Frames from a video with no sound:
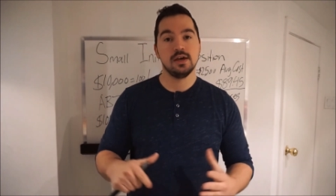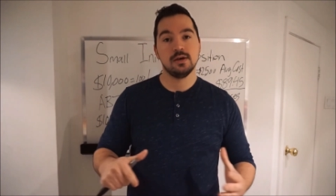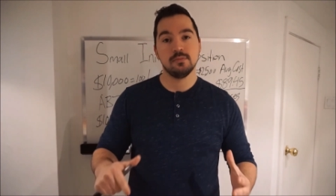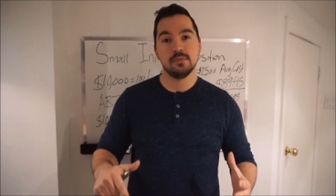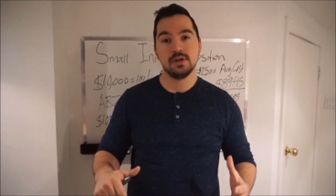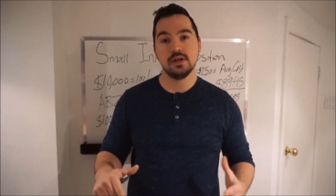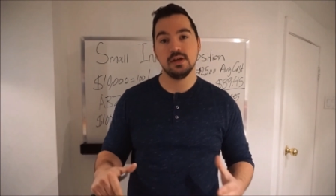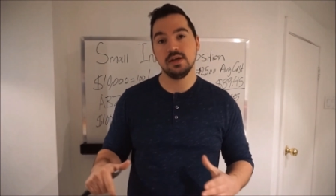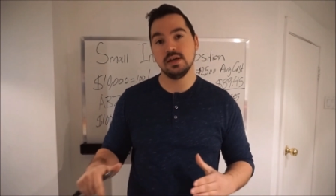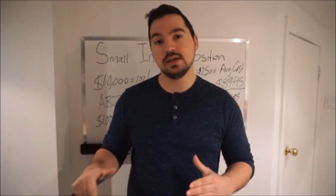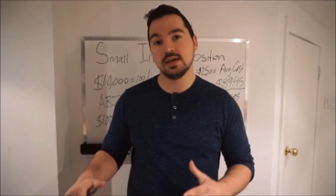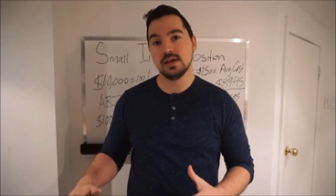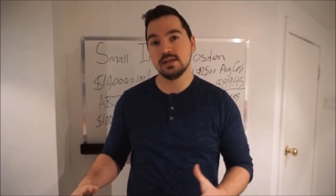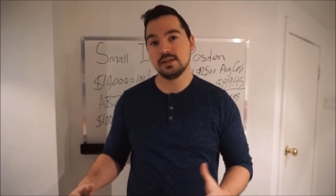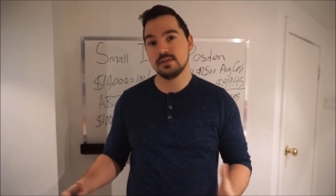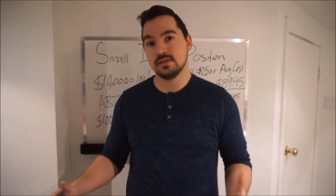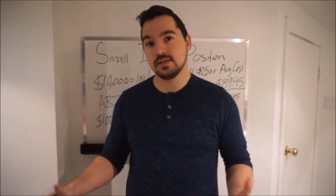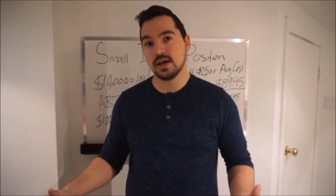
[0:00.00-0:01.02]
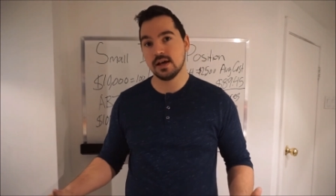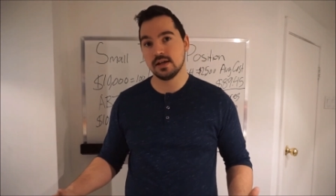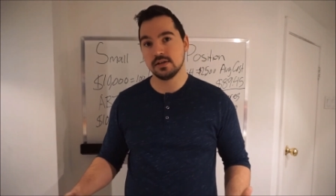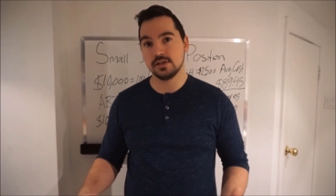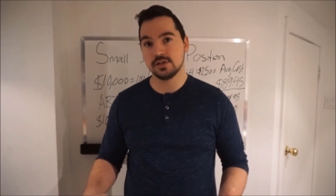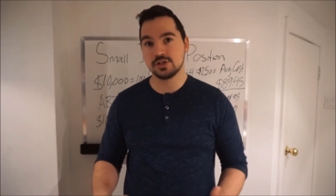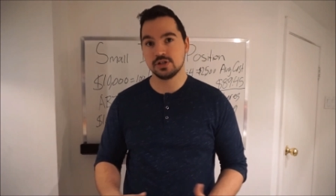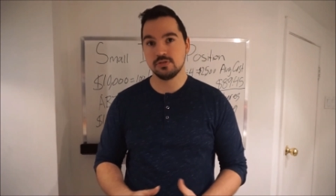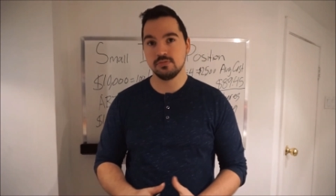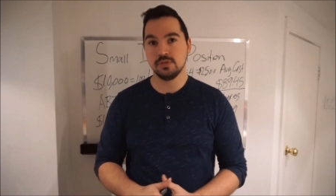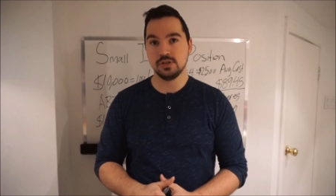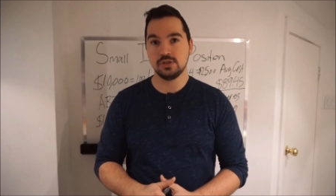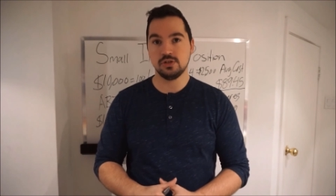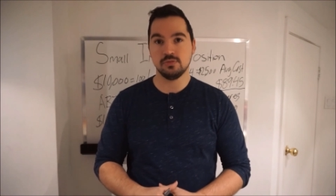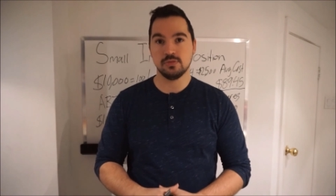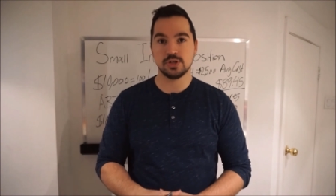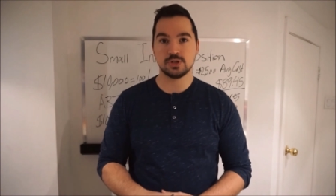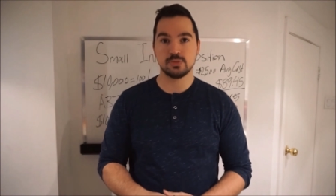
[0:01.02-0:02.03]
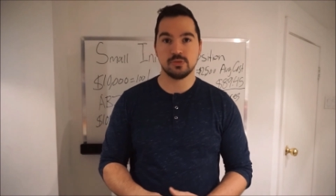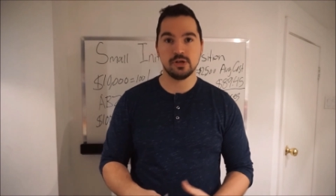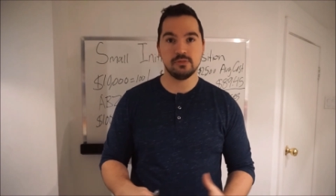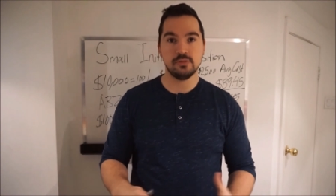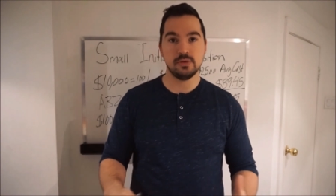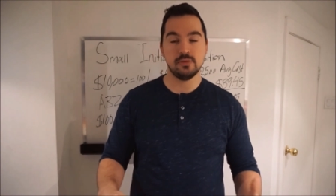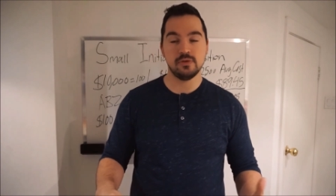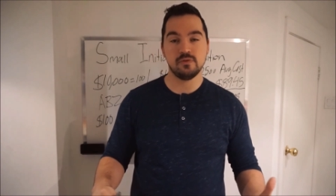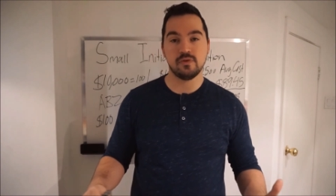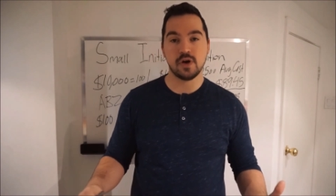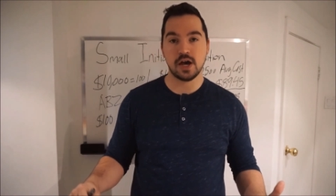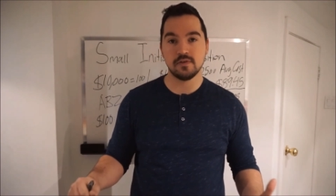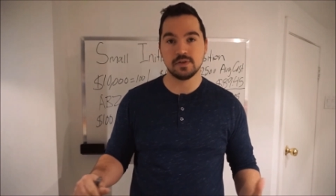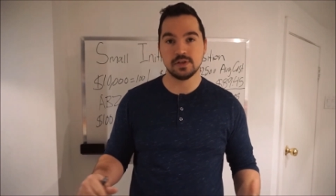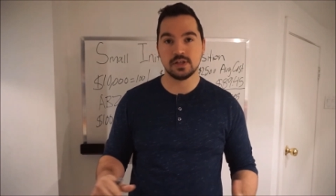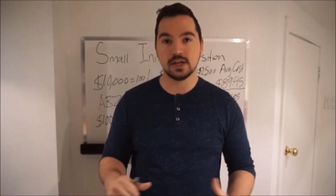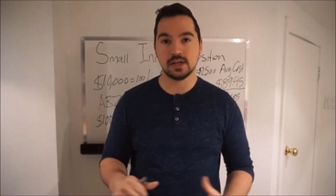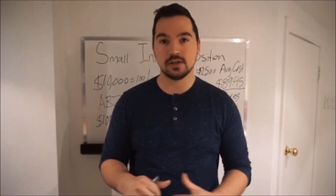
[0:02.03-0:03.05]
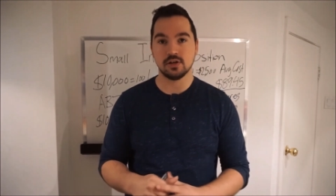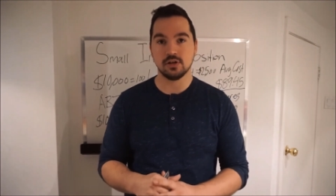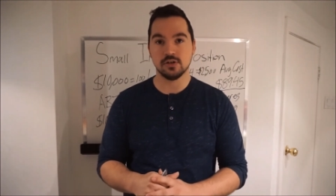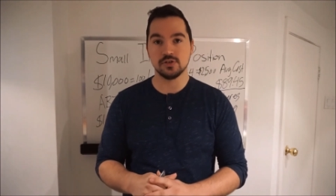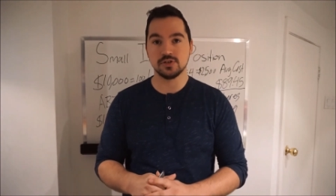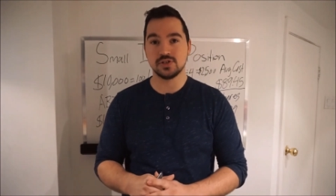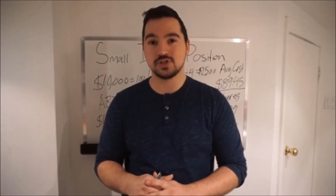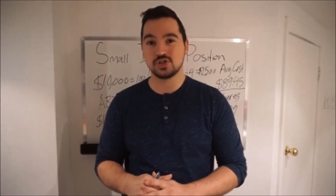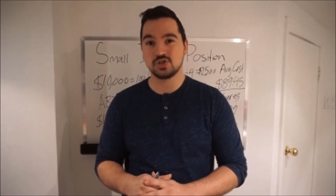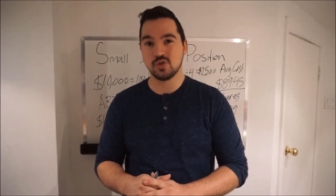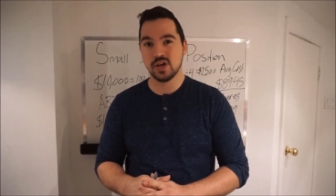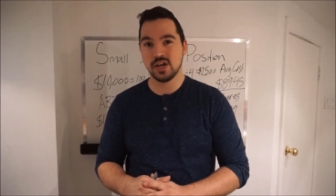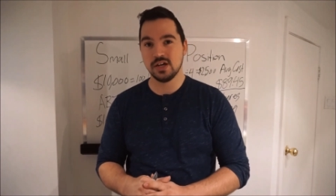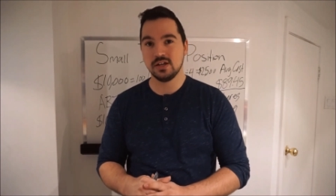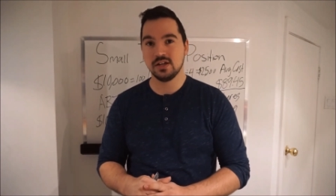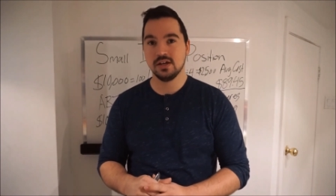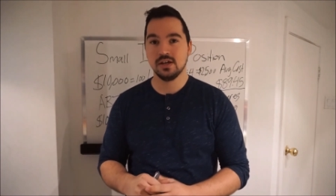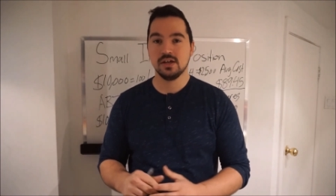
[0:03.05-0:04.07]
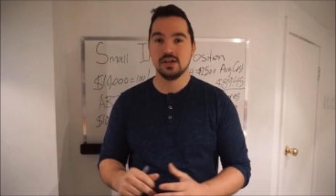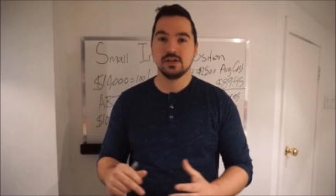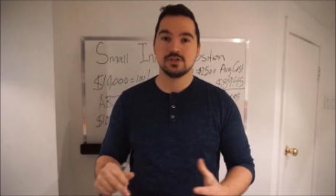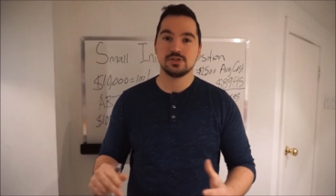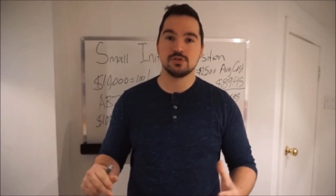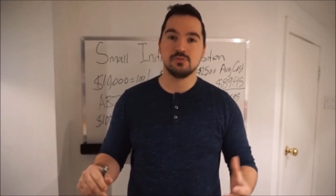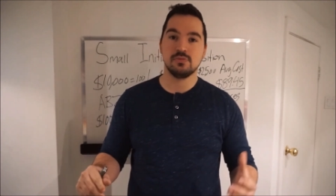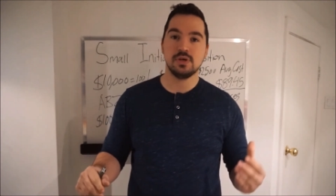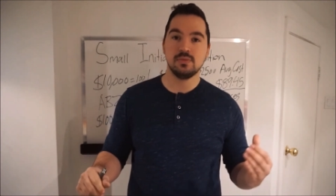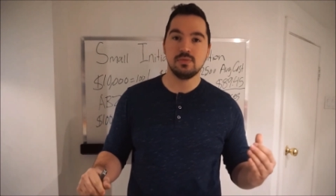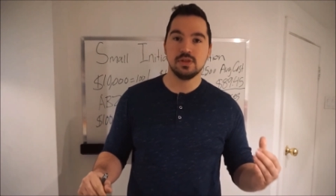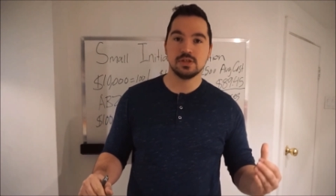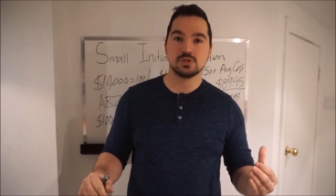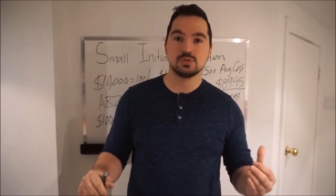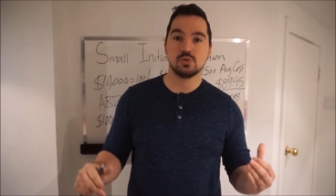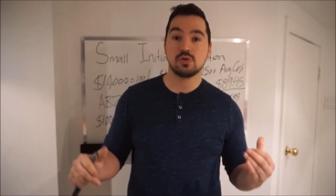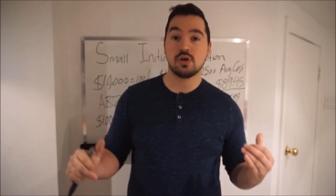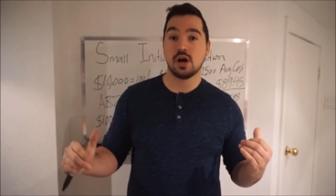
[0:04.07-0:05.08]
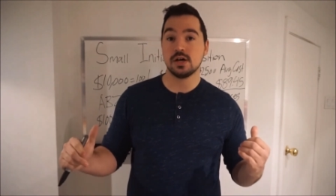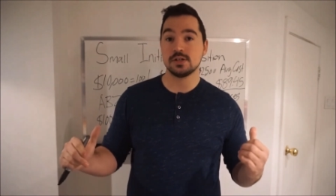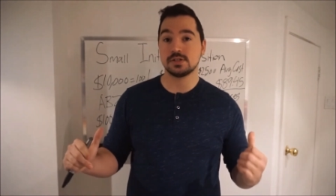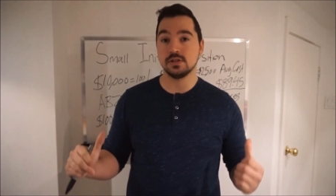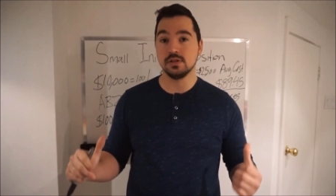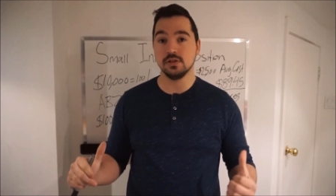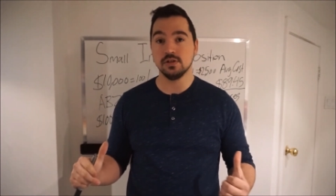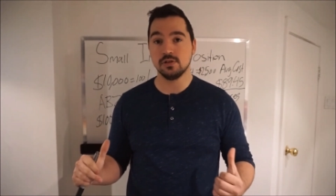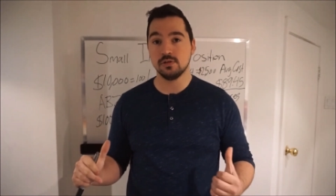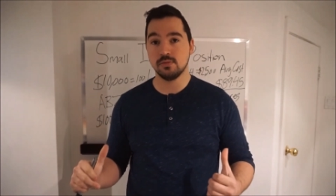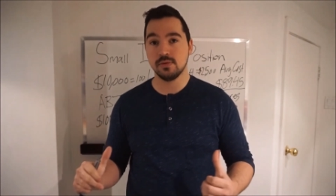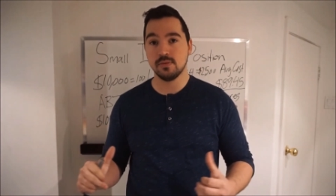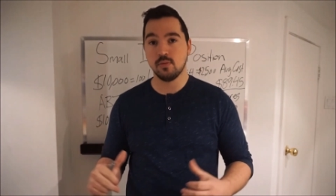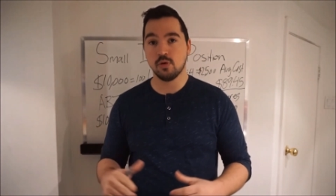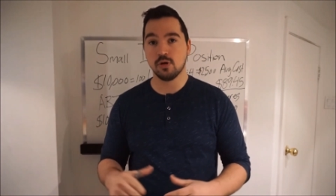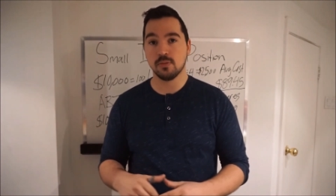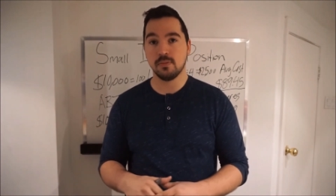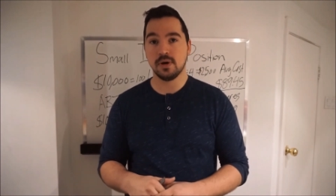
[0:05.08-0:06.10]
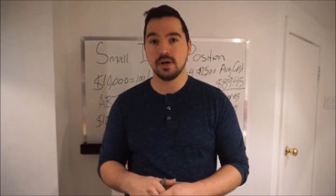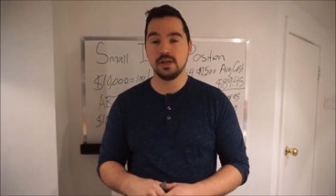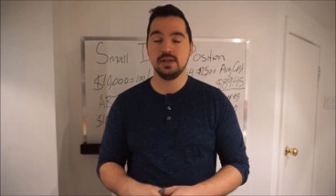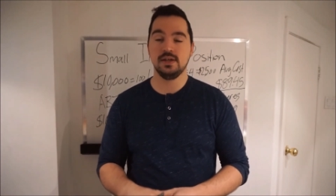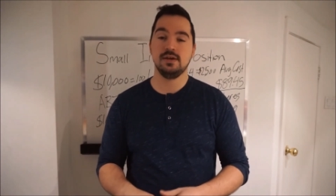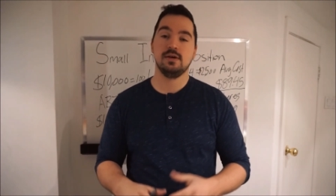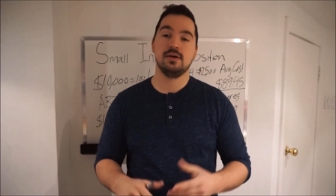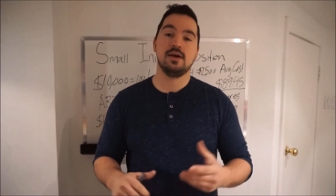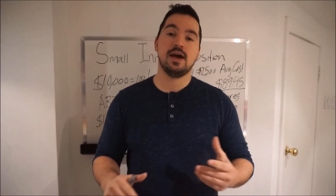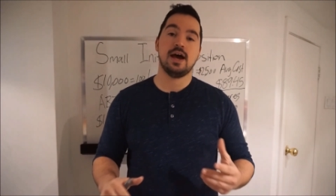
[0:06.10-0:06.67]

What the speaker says: But again, it shouldn't be too much money, maybe $5 to $10 a trade. So maybe this will cost a little bit more money.